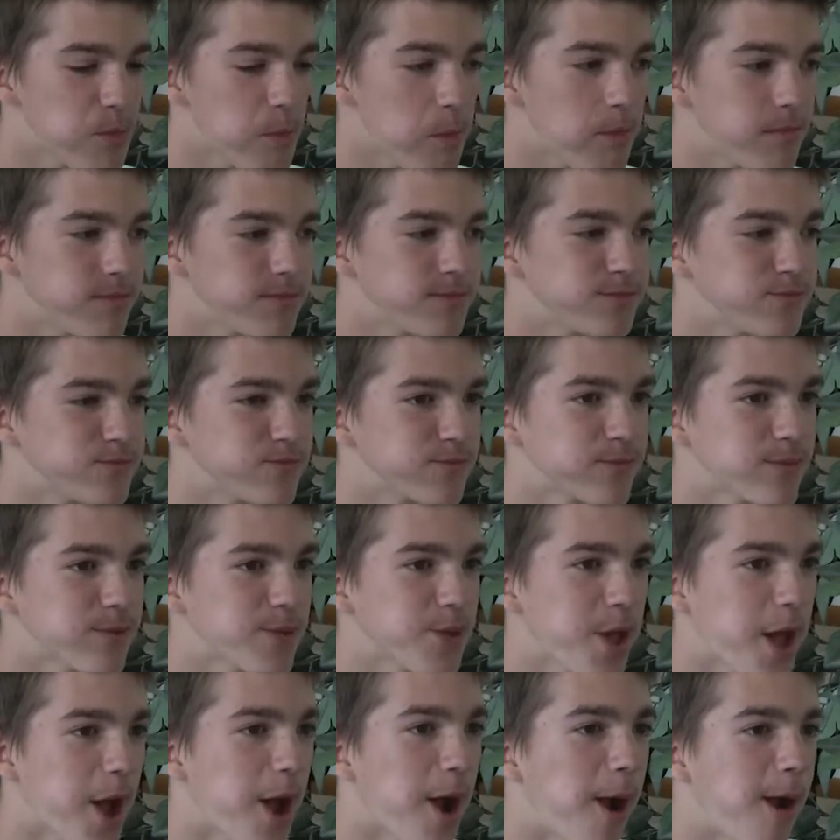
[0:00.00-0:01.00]
I kind of wish
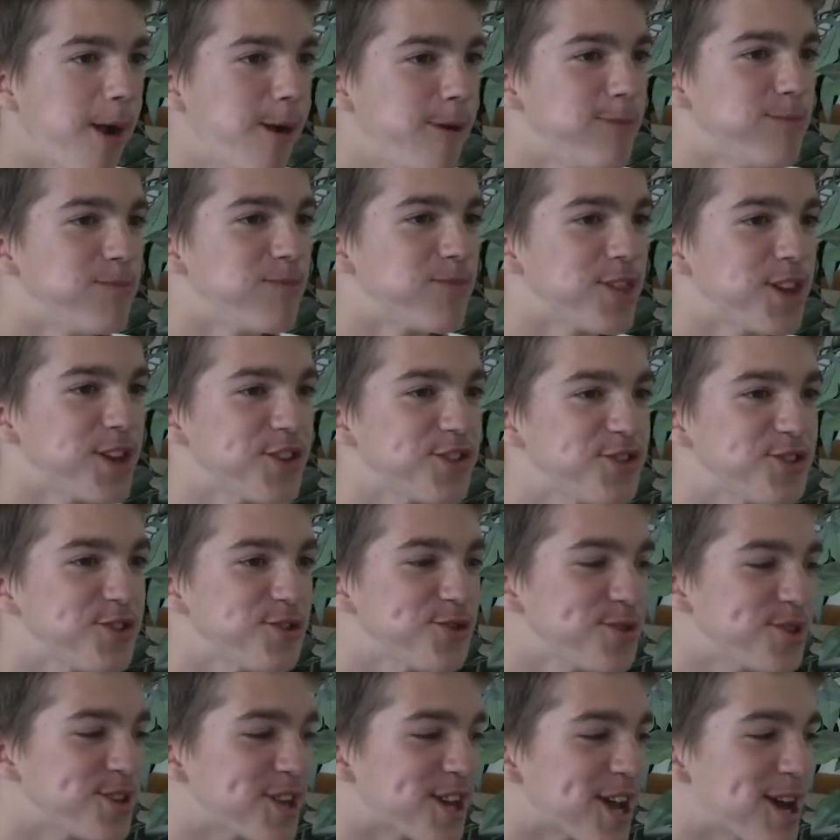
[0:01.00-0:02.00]
somebody would
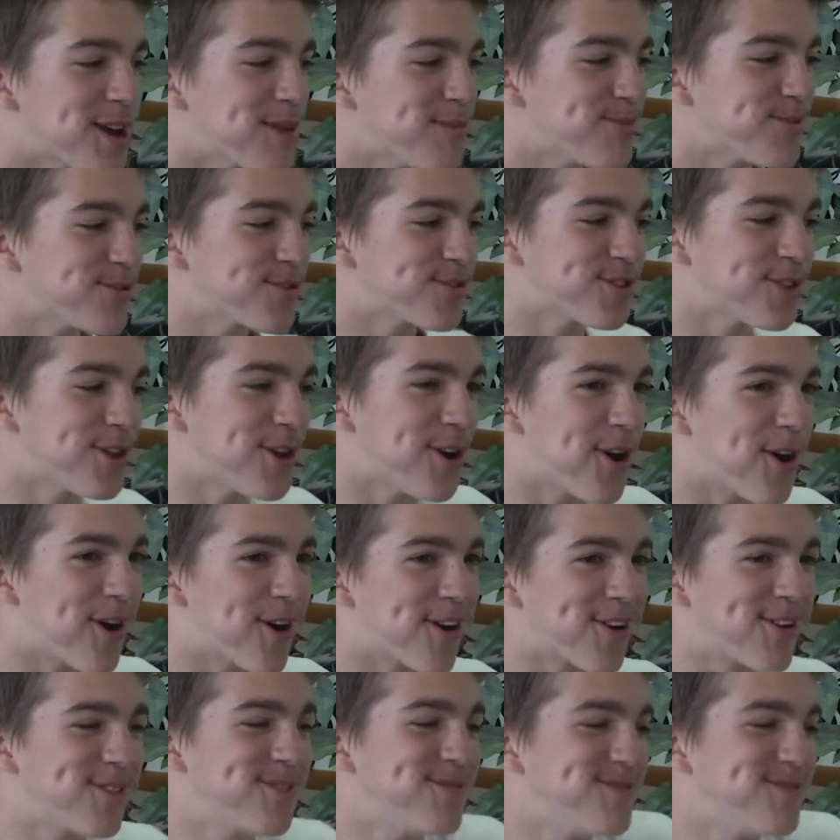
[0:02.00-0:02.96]
have uh,